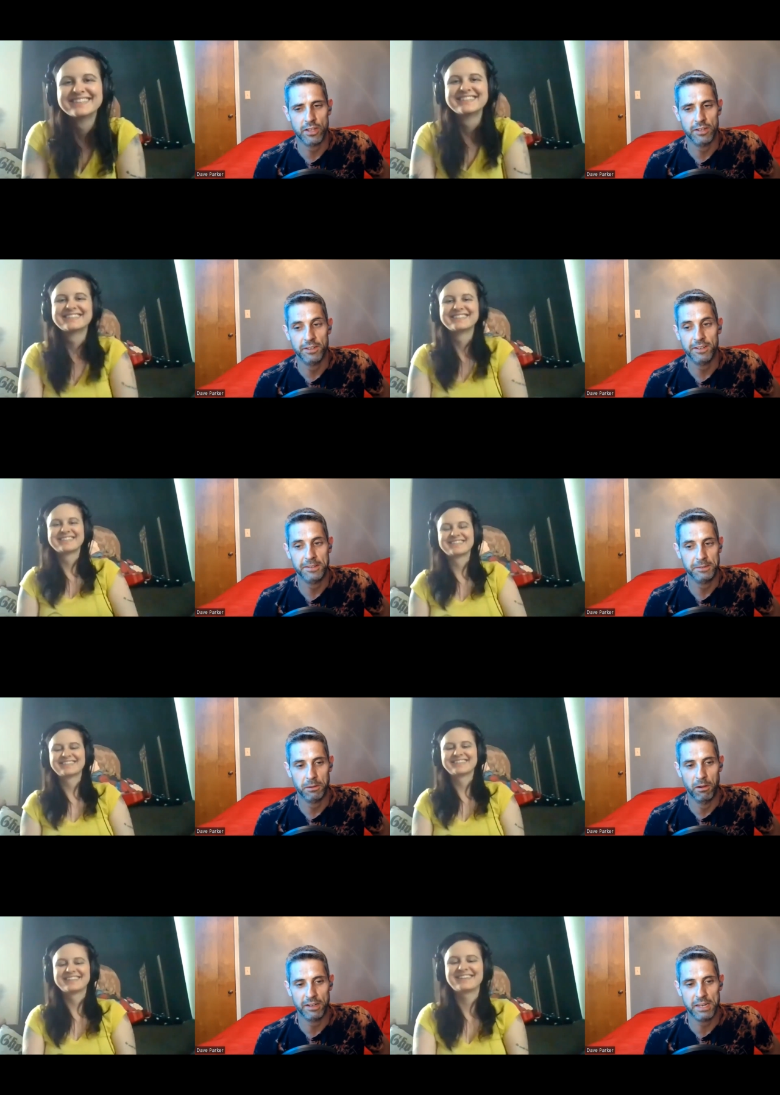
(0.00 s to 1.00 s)
Speaker 1: then.
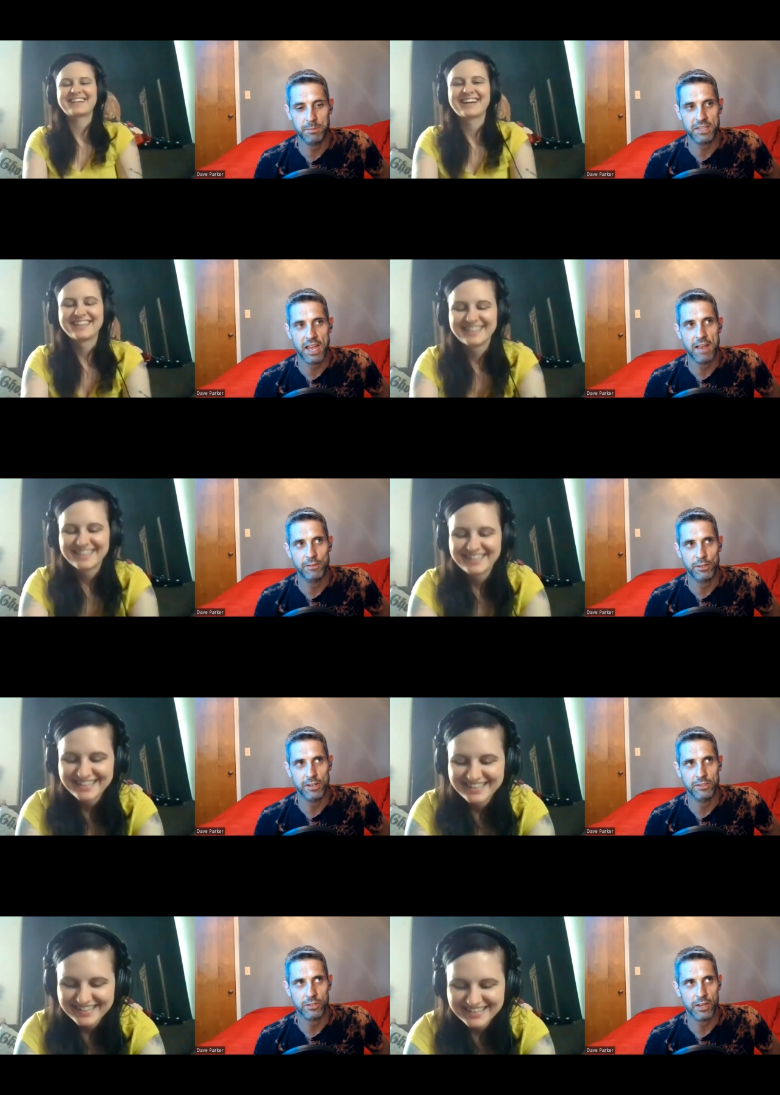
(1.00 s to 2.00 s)
I'll okay. keep it the heavier
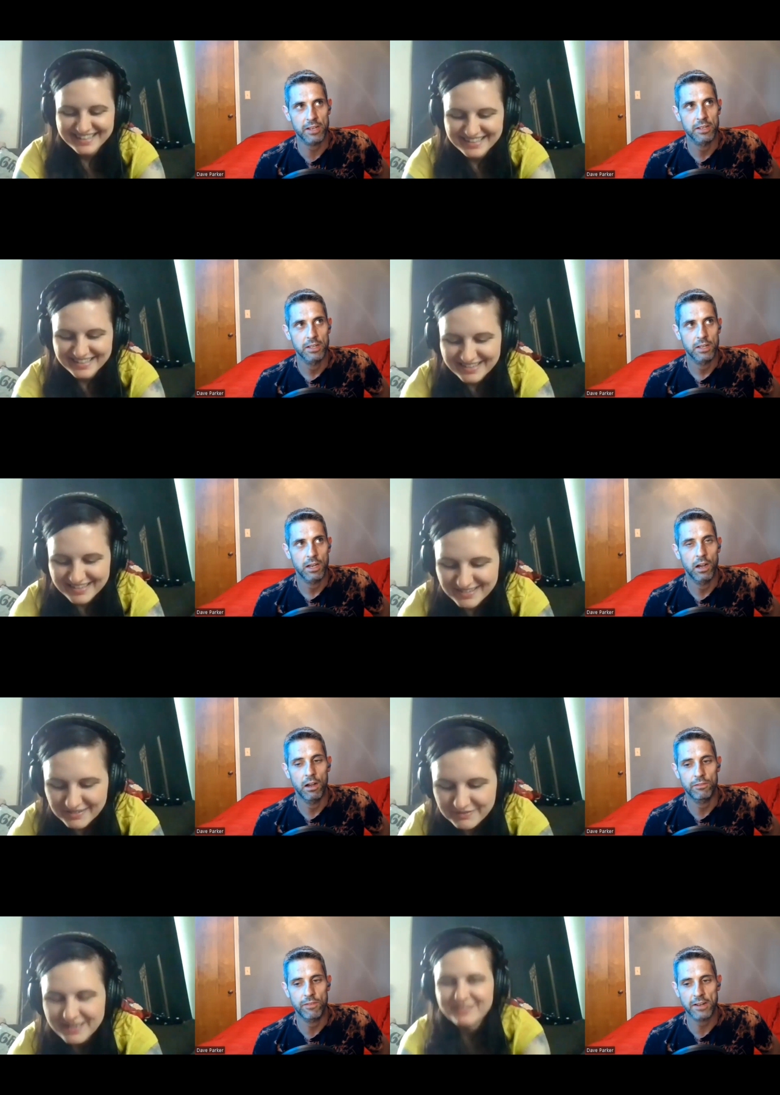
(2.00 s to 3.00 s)
hitters. Okay.
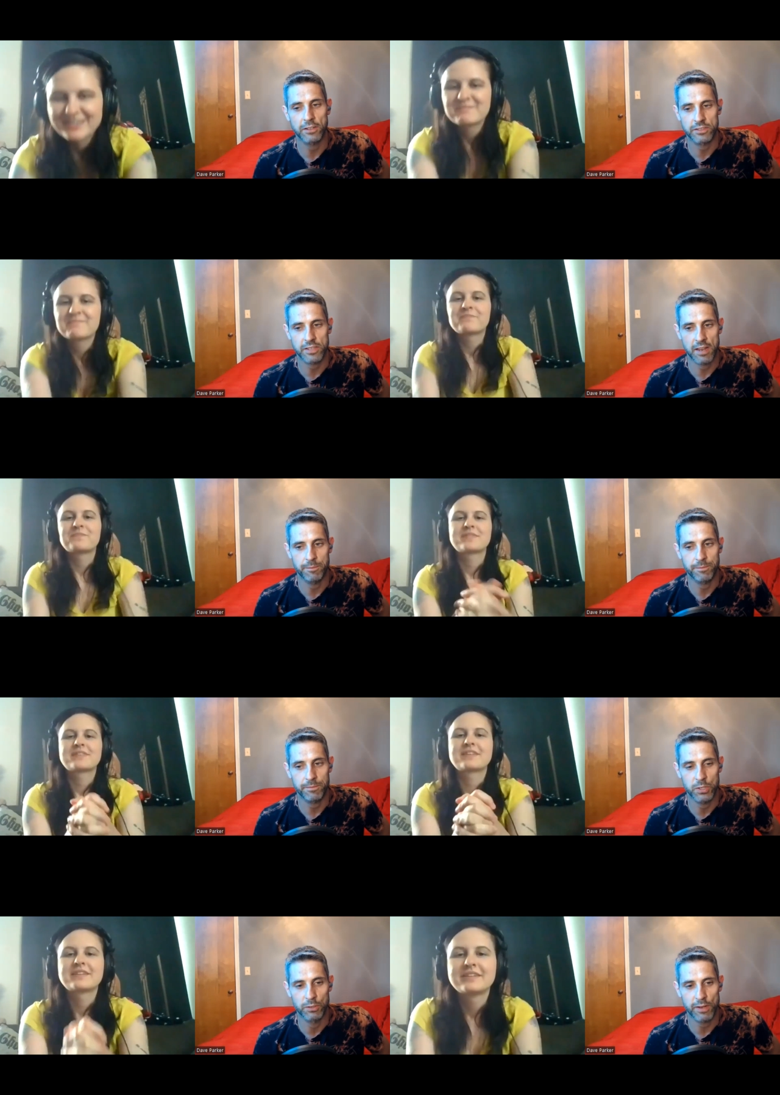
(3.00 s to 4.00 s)
Uh, final exam. Do
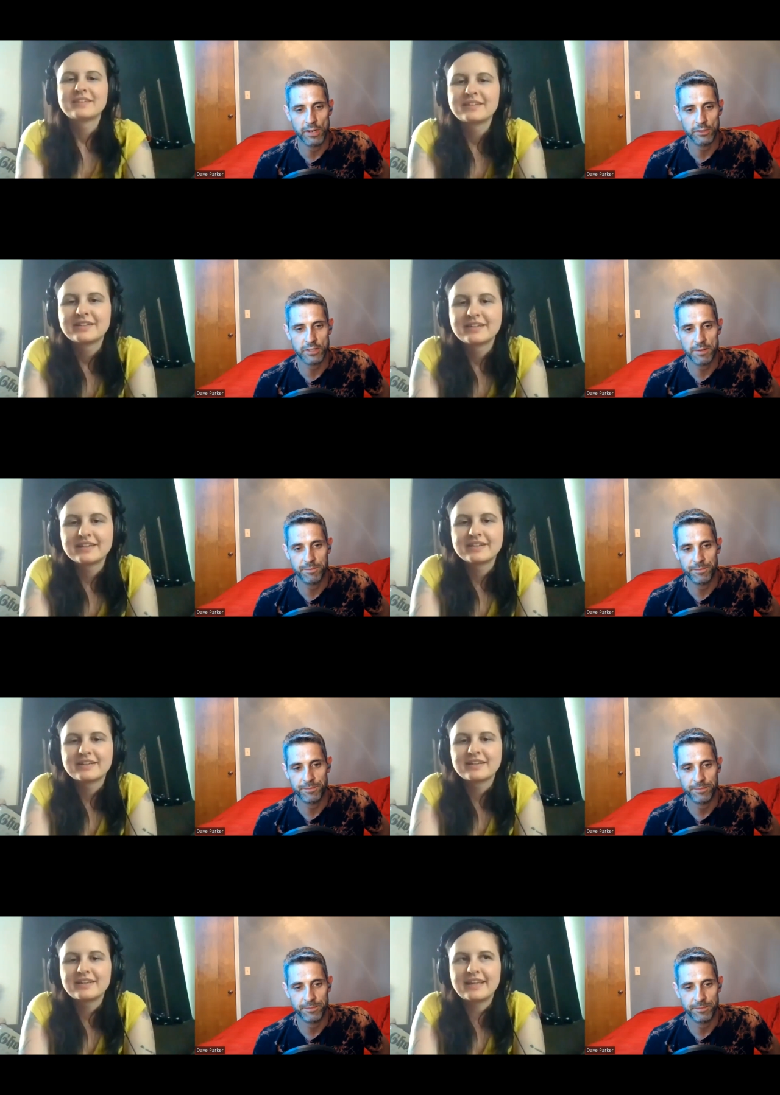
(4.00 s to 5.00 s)
you know final exam?
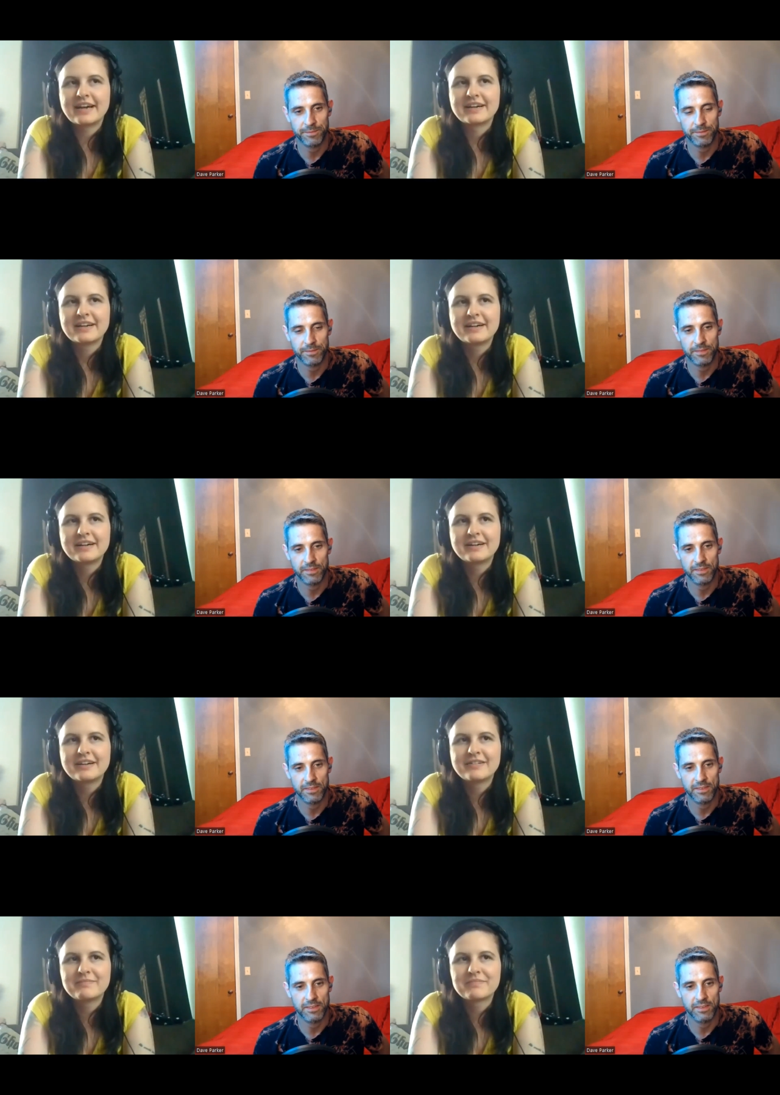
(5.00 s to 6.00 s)
Speaker 2: Yeah.
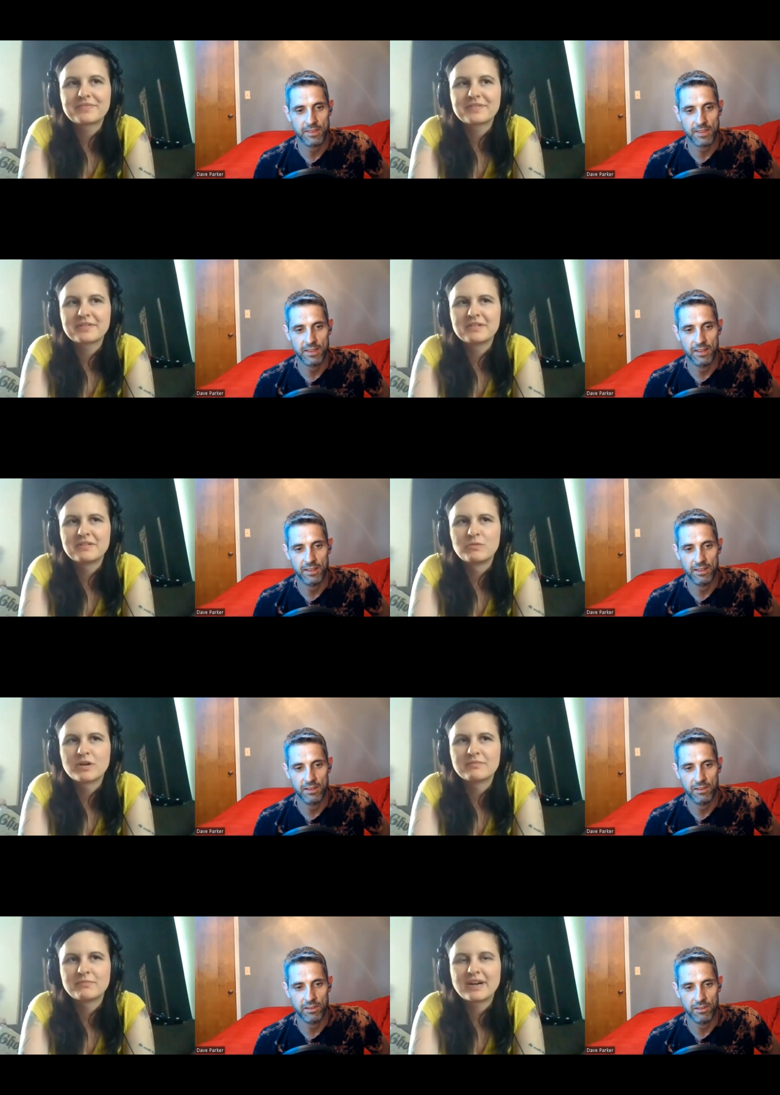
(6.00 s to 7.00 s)
Um.
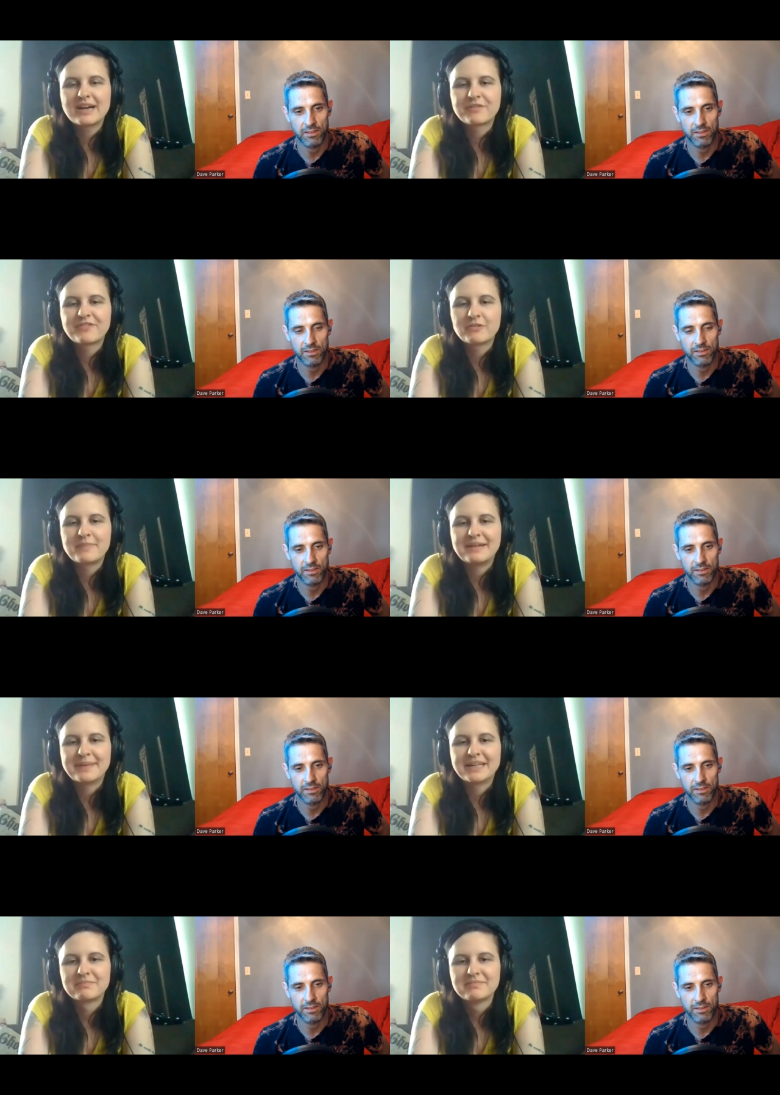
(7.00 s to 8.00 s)
What, what I prefer
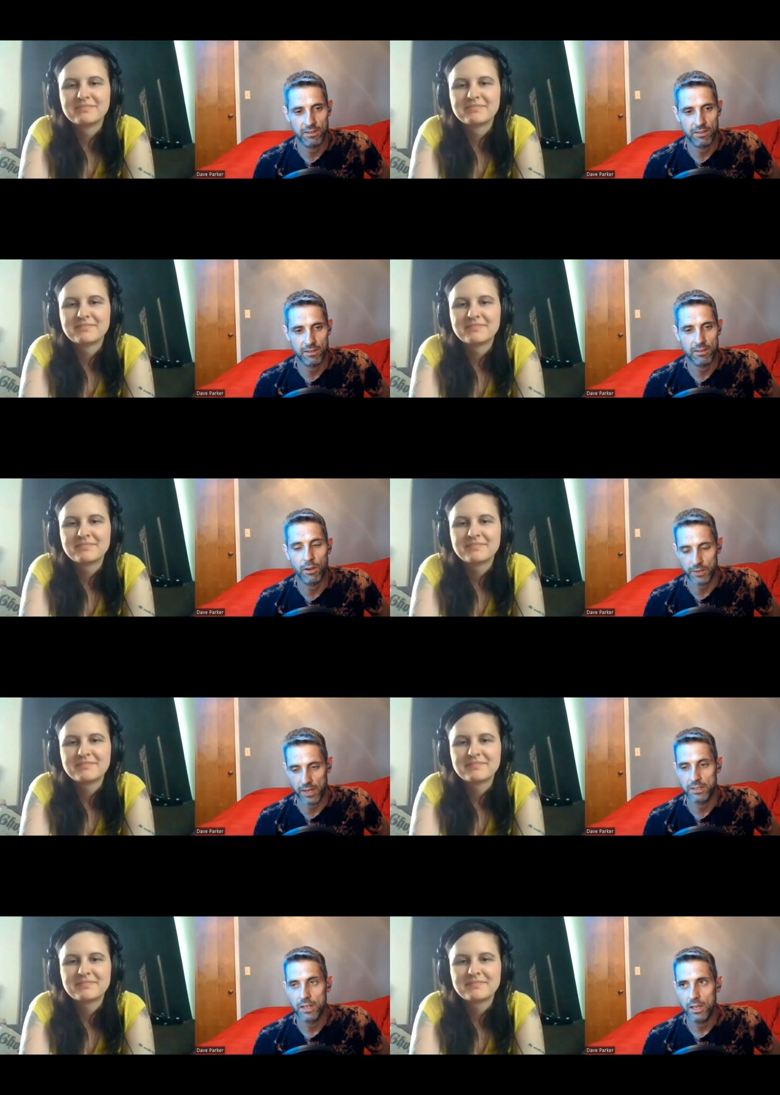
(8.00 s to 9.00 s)
Madman.
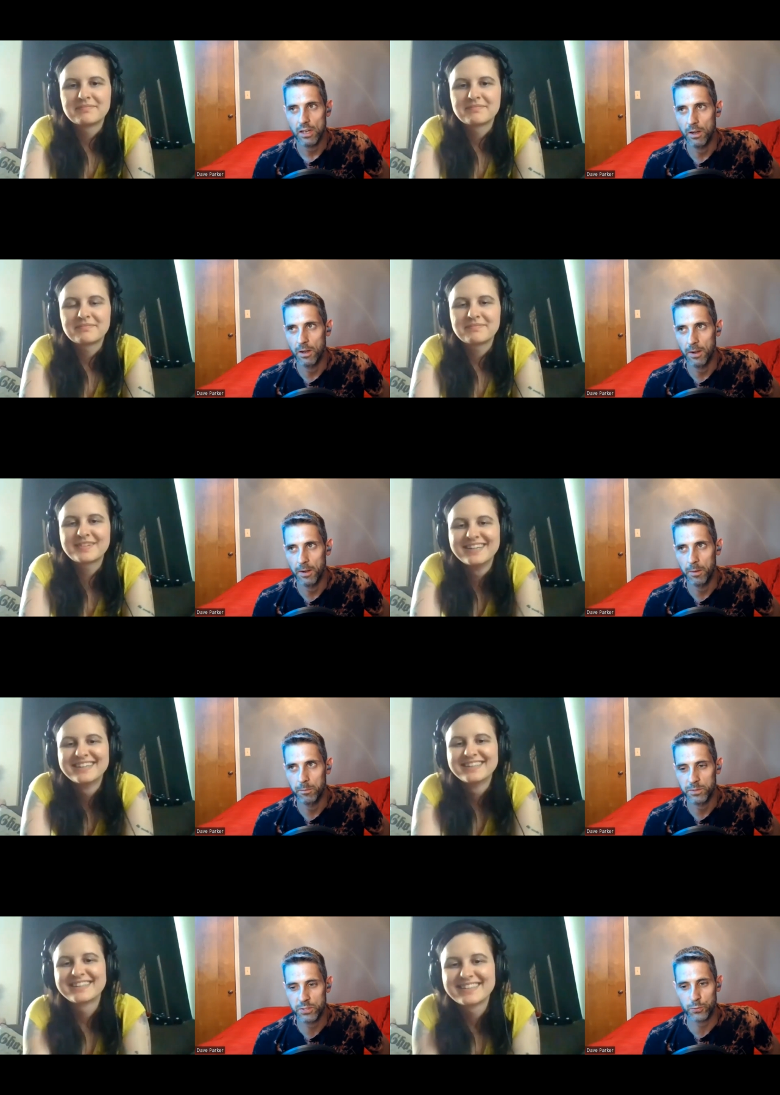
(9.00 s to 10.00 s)
Speaker 1: Okay.
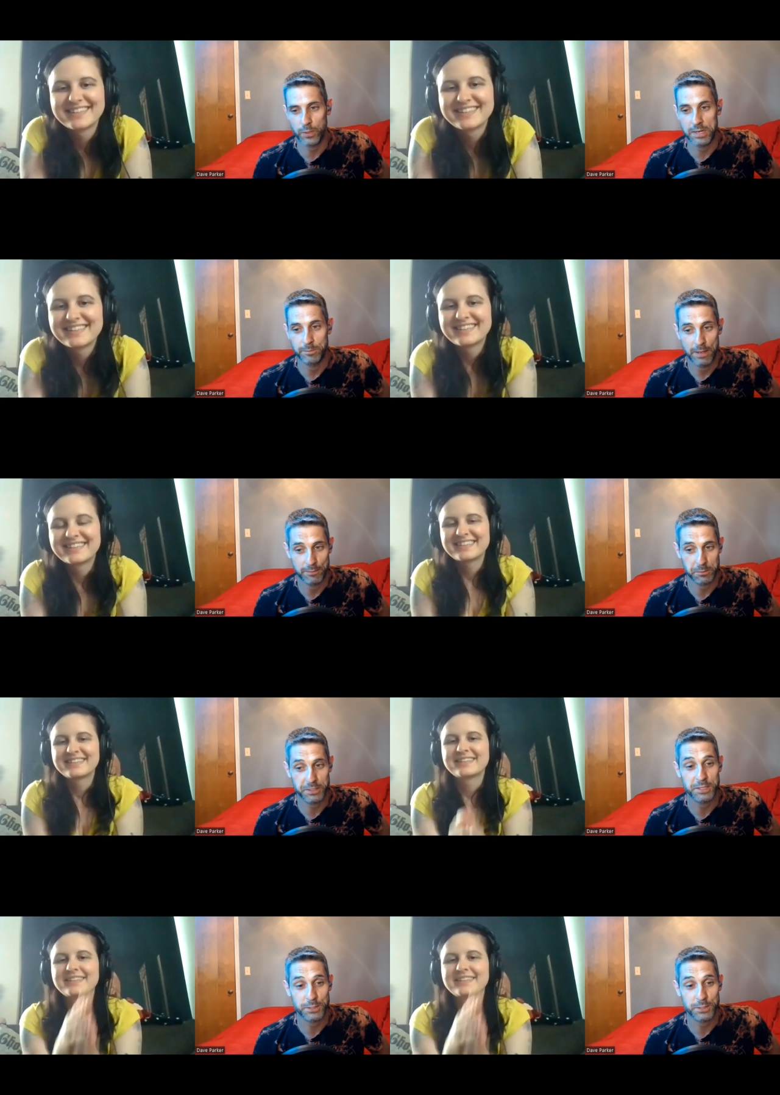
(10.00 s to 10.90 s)
Um. Scream. Have you ever seen